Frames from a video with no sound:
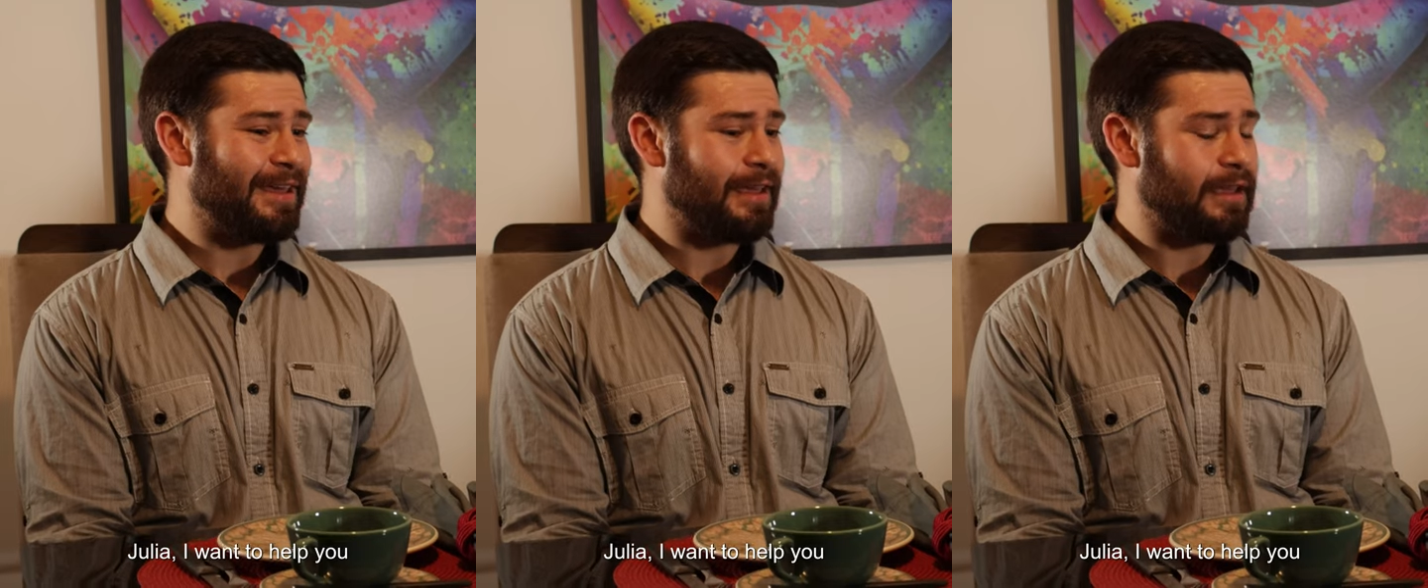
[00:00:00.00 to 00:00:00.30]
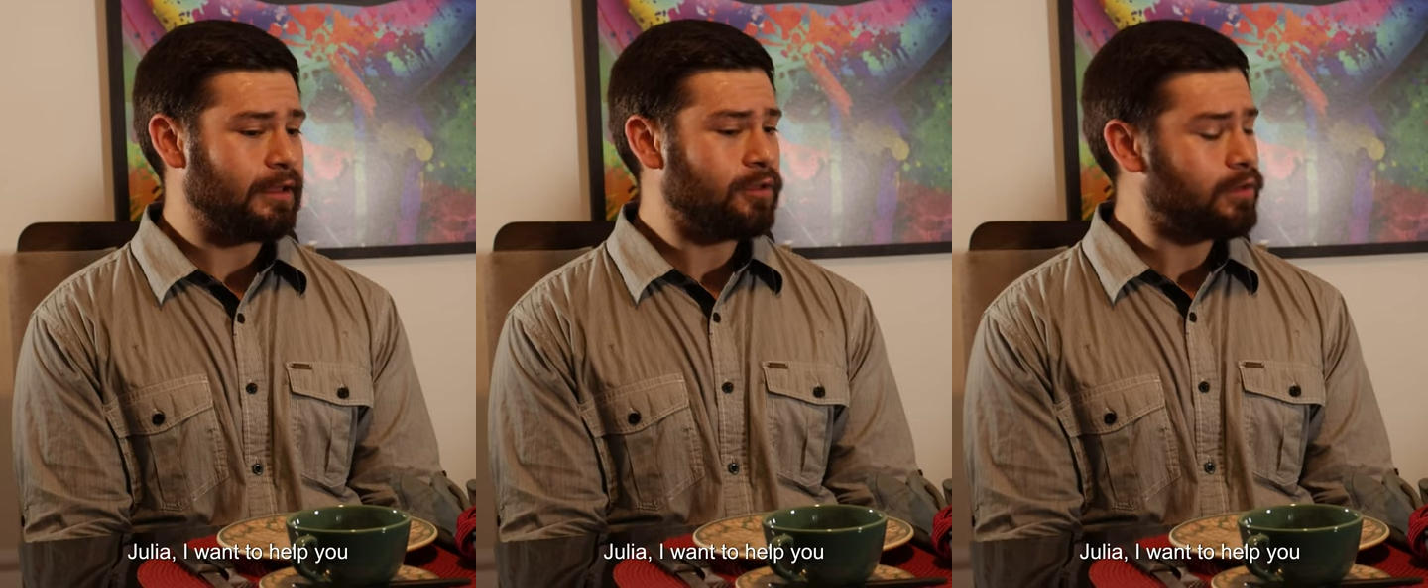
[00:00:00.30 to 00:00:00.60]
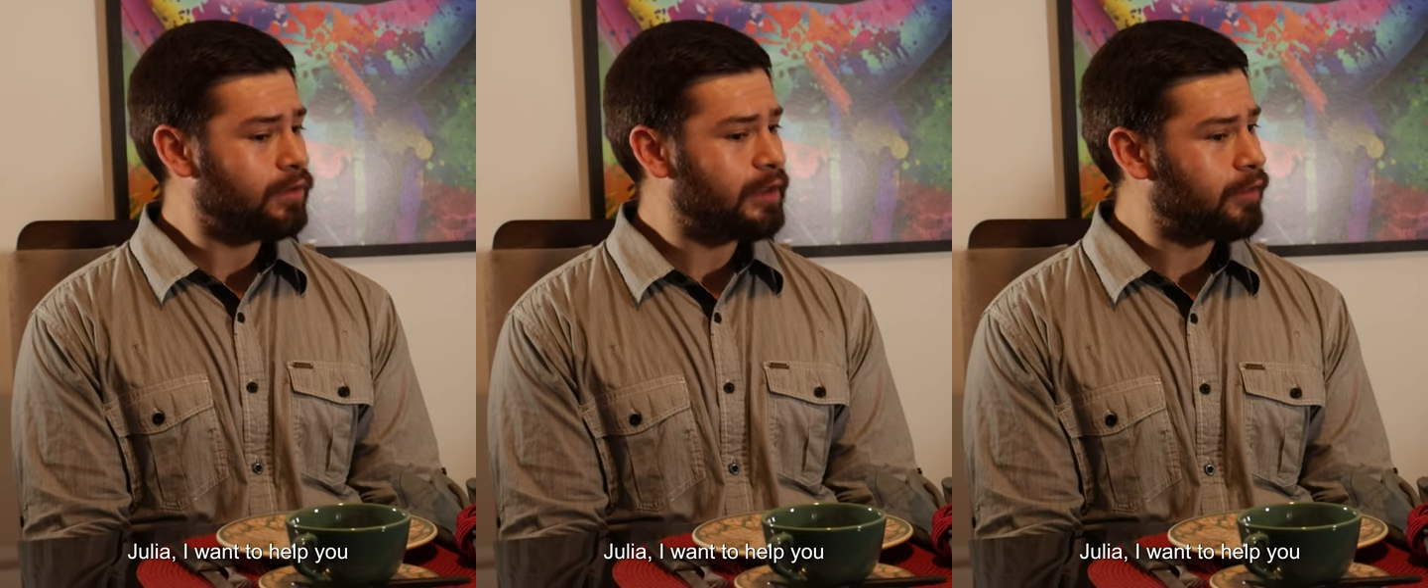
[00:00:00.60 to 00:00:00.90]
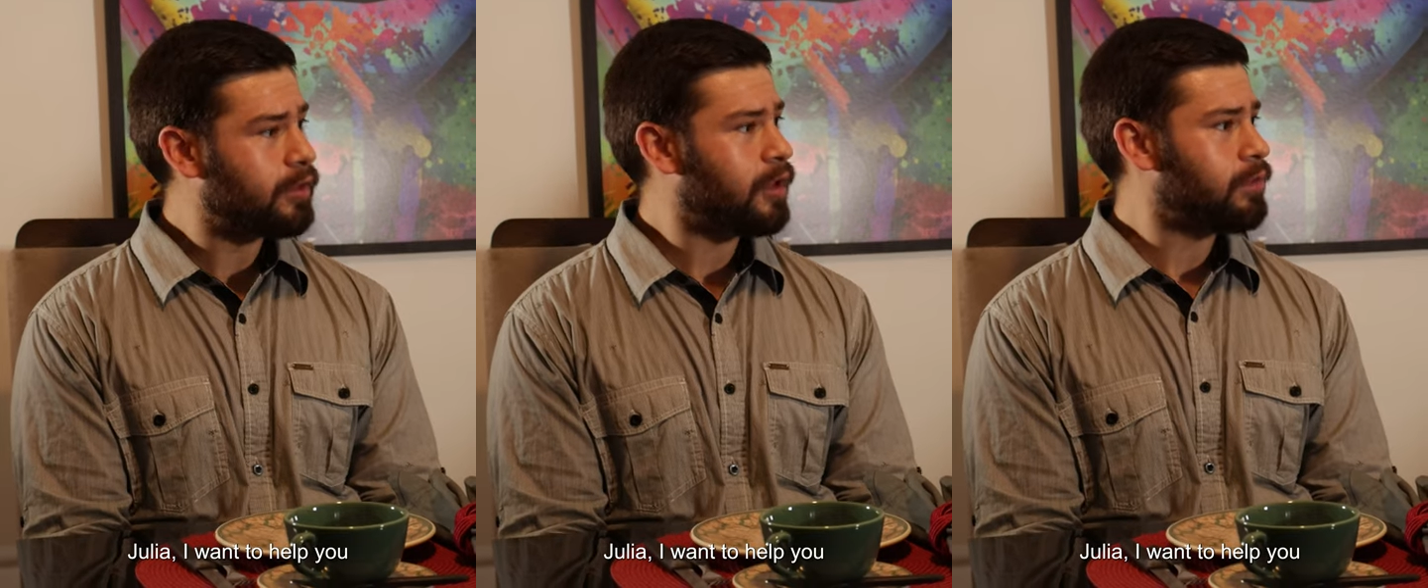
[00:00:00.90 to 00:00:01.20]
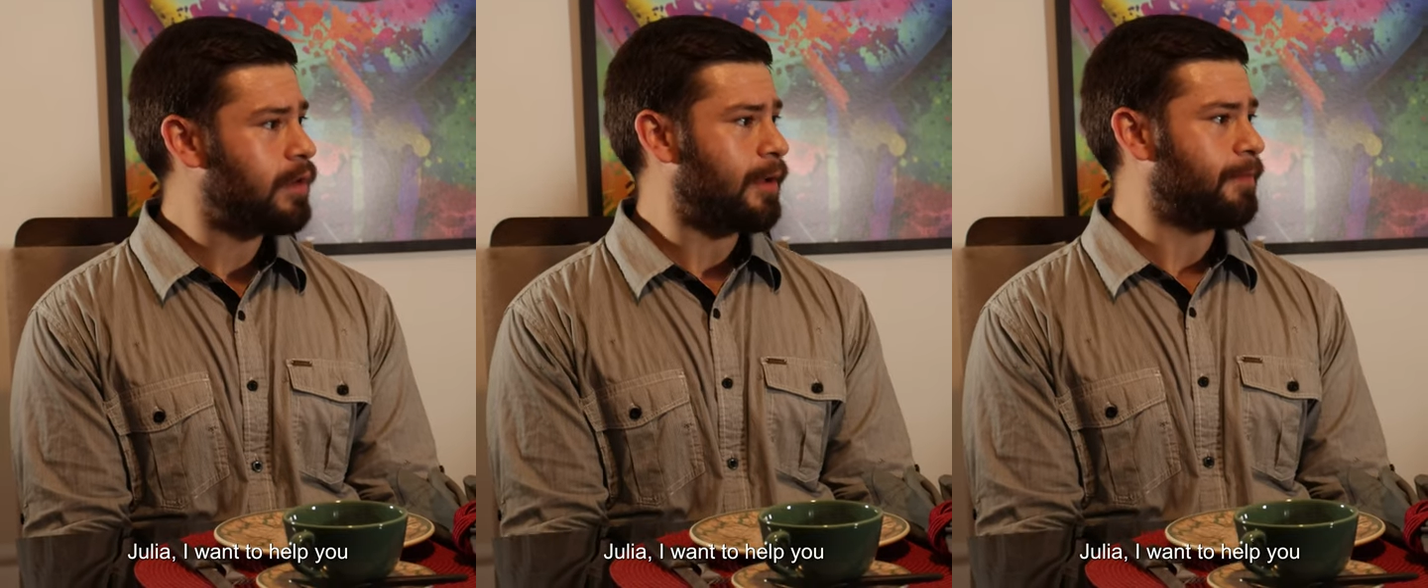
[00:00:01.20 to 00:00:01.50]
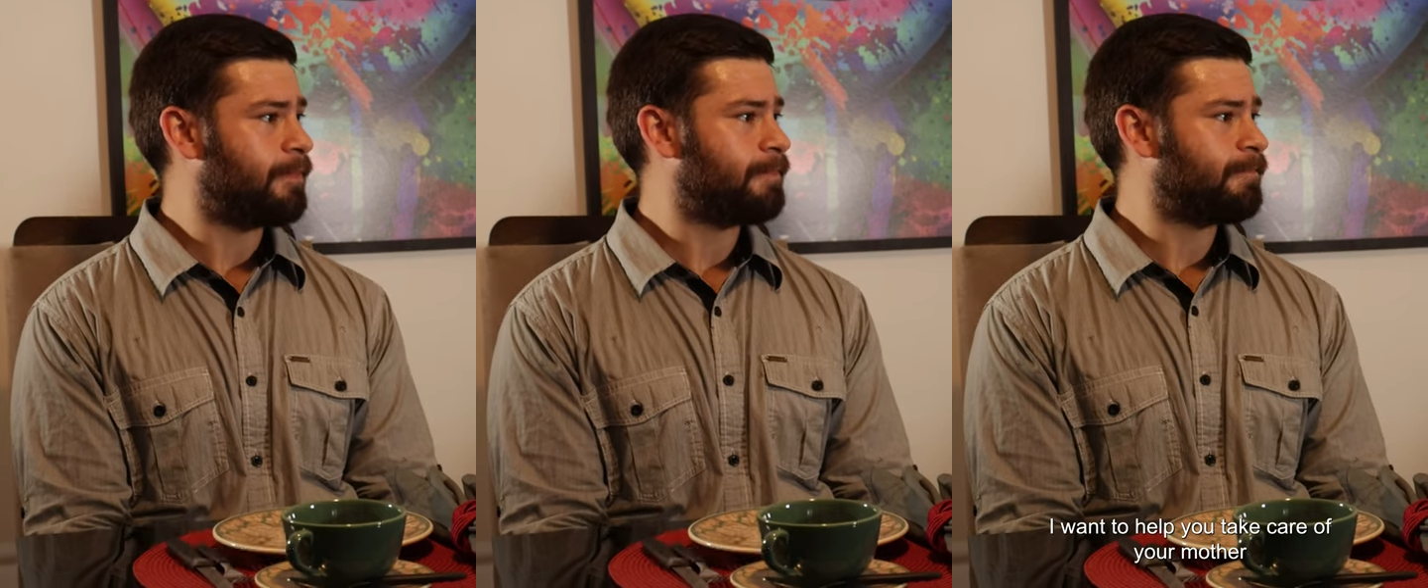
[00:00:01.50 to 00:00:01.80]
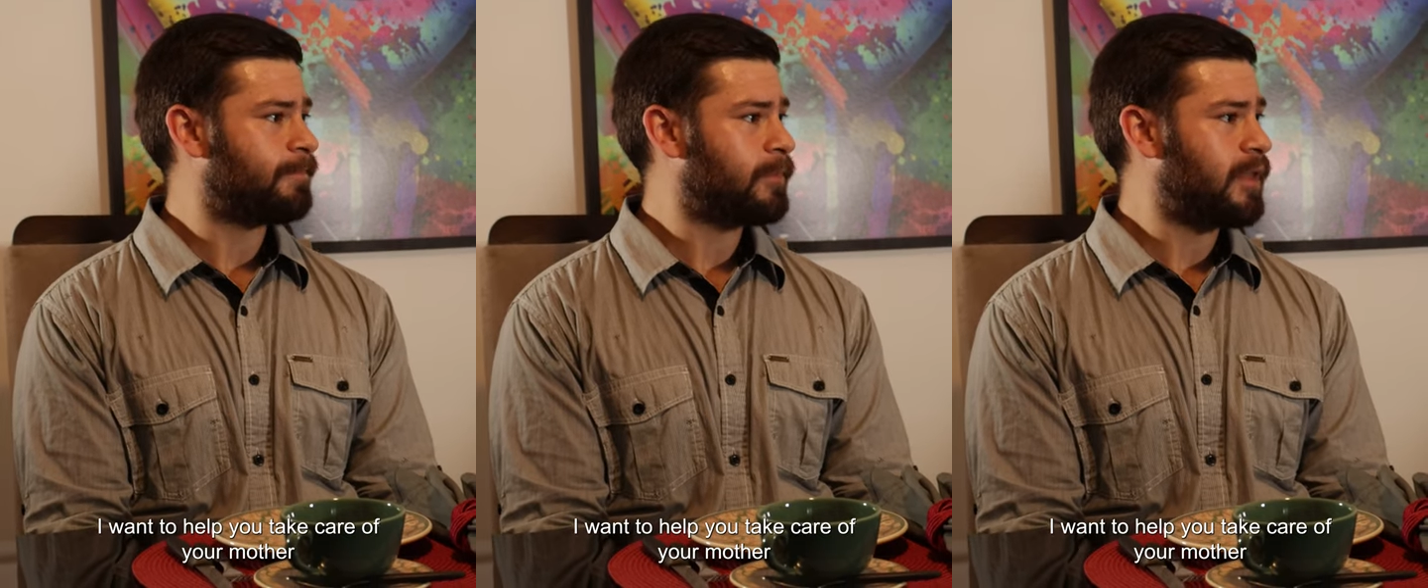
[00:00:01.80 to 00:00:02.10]
Julia, I want to help you.
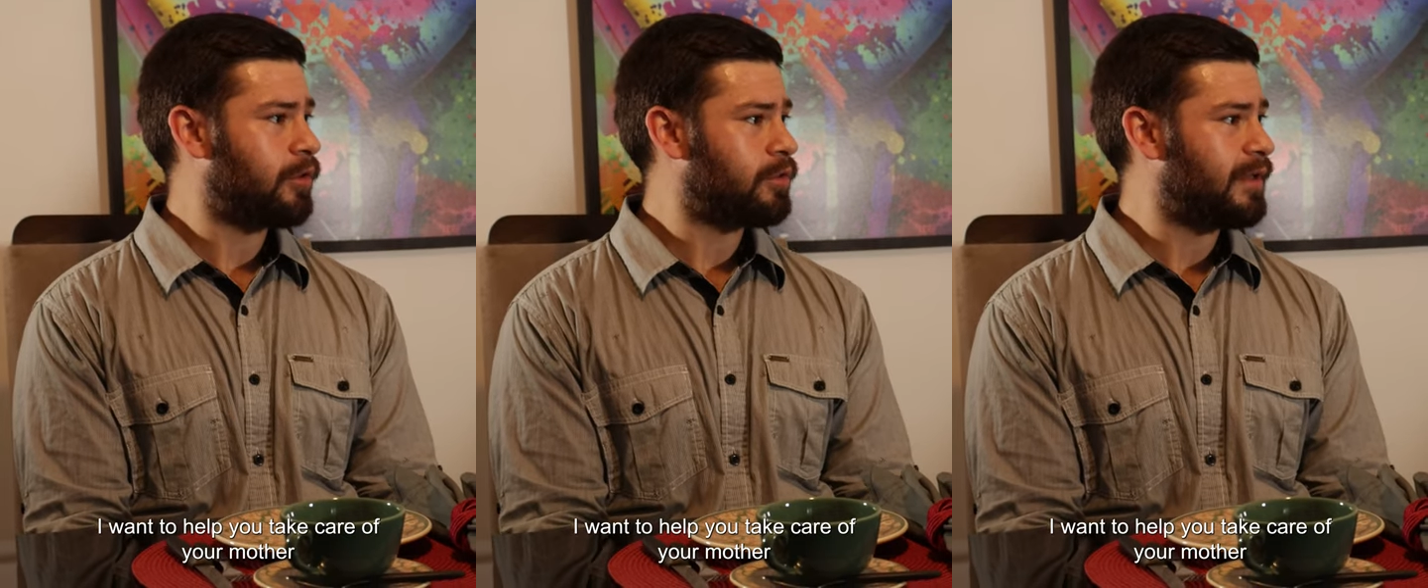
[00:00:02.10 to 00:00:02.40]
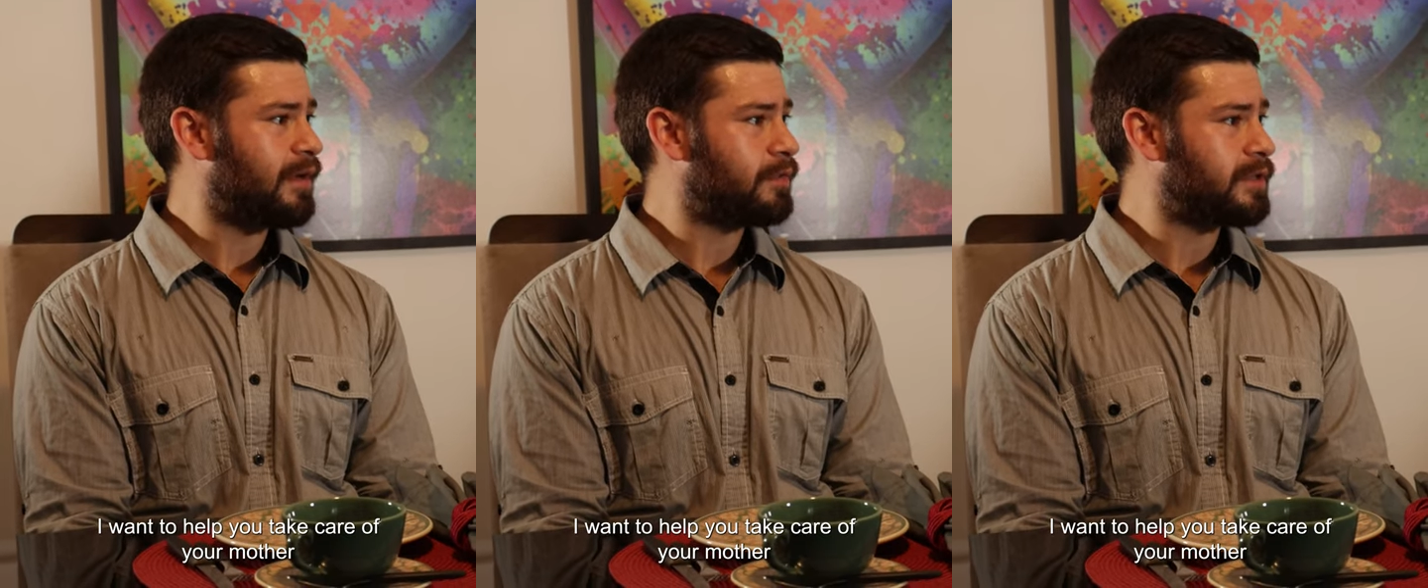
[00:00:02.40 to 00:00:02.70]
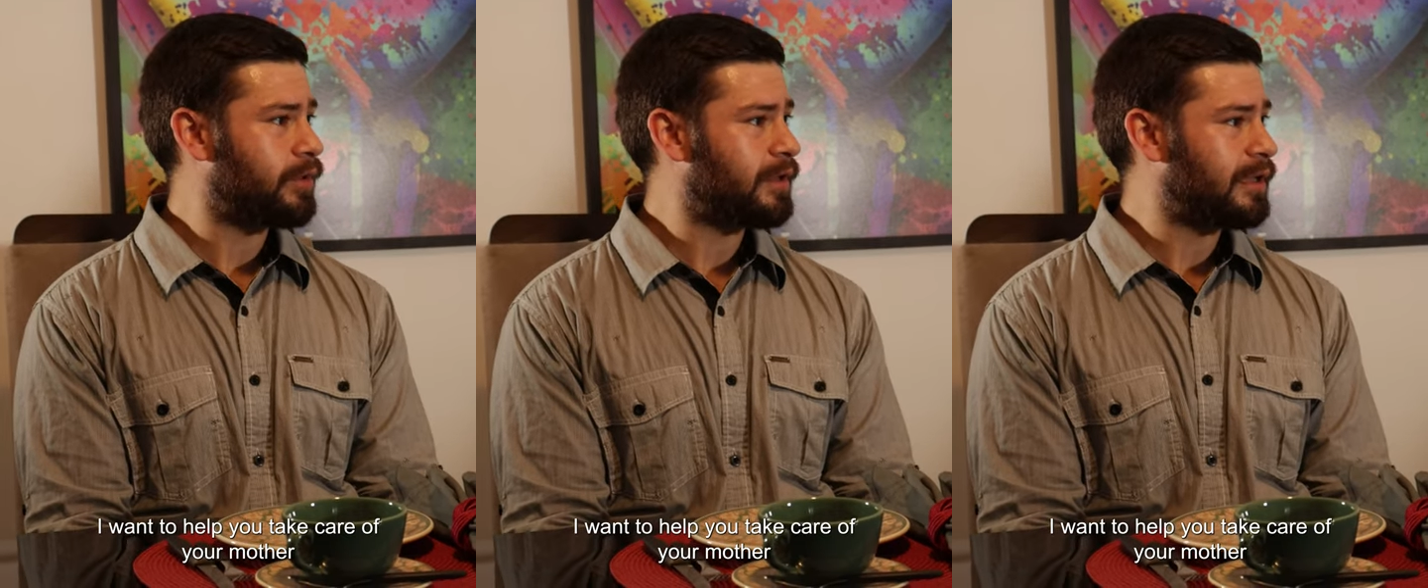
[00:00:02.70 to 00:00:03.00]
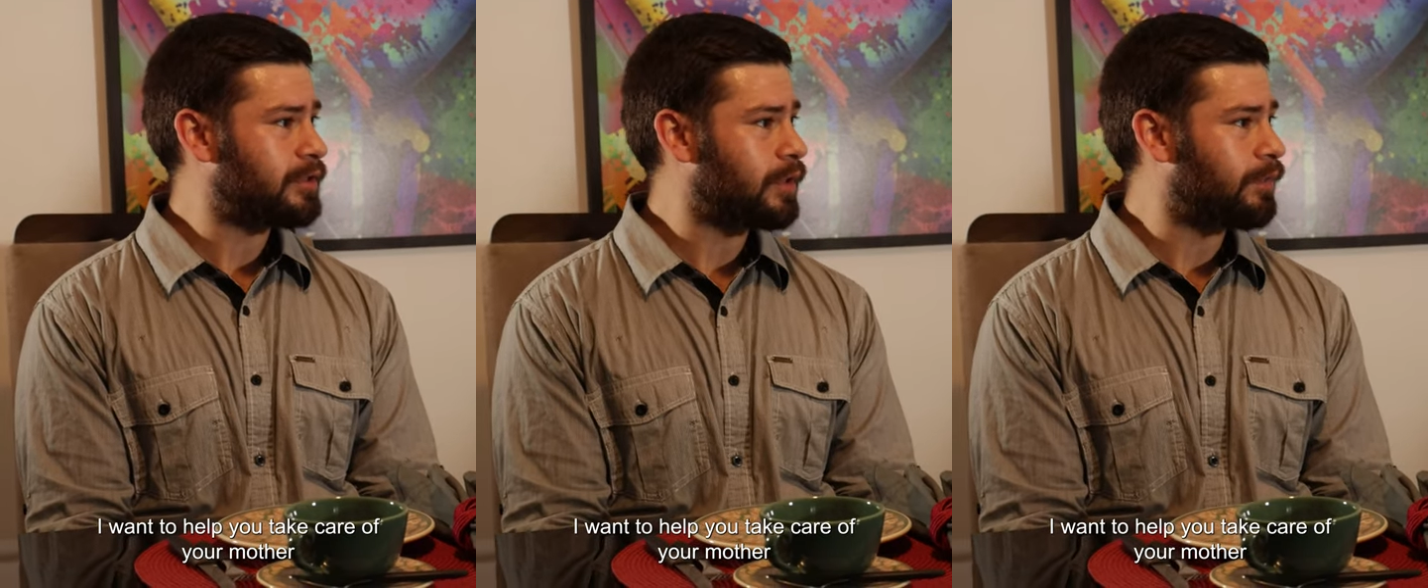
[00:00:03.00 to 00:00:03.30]
I want to help you take care of your